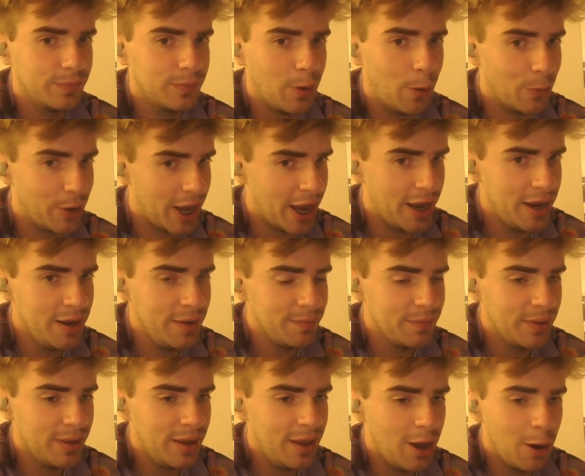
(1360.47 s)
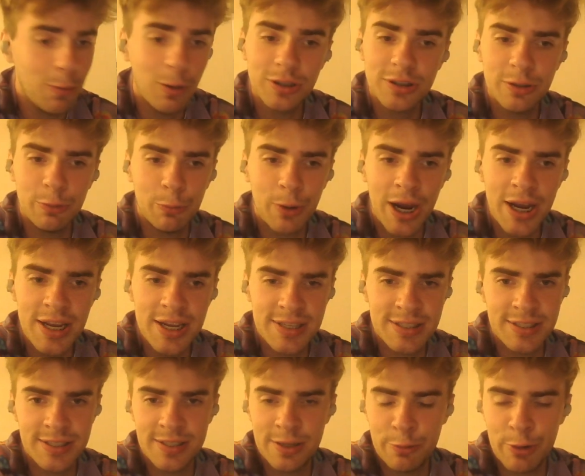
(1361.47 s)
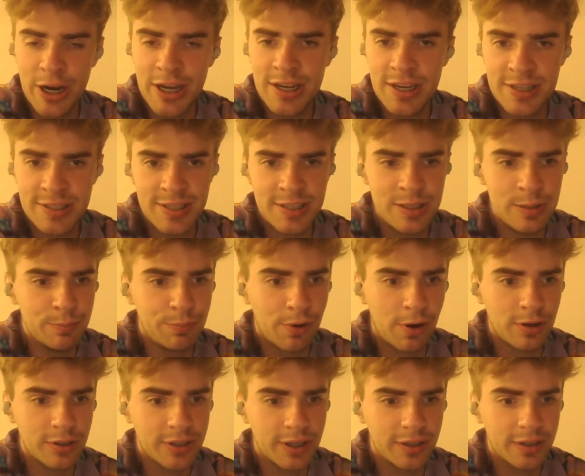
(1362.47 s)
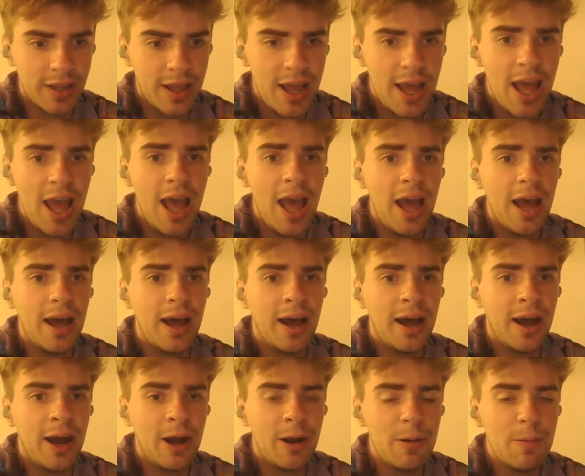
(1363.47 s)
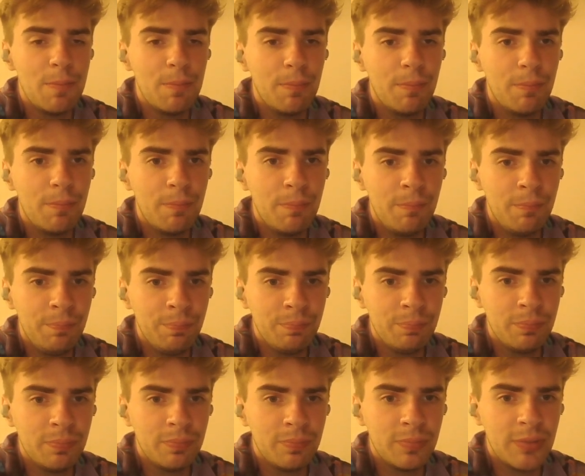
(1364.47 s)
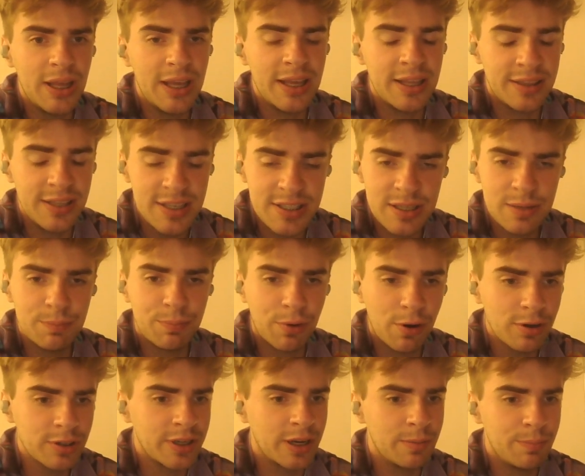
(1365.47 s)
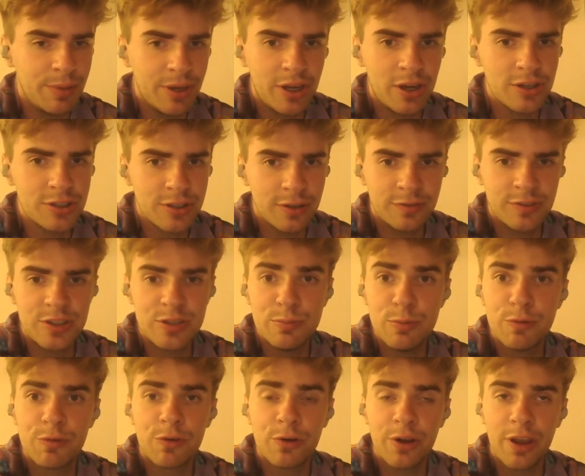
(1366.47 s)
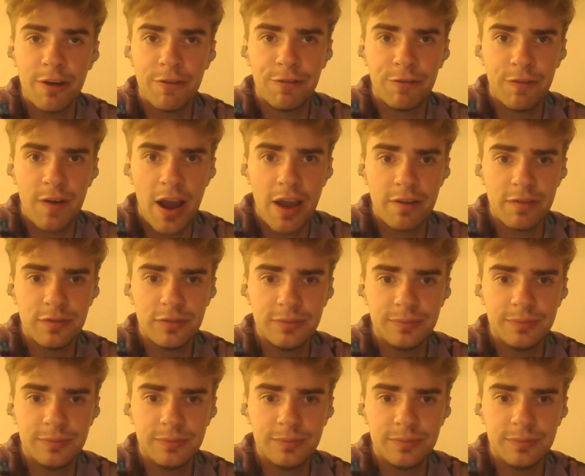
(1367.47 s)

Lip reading: Okay, why is this important? Uh, it is important because of this move rook f5.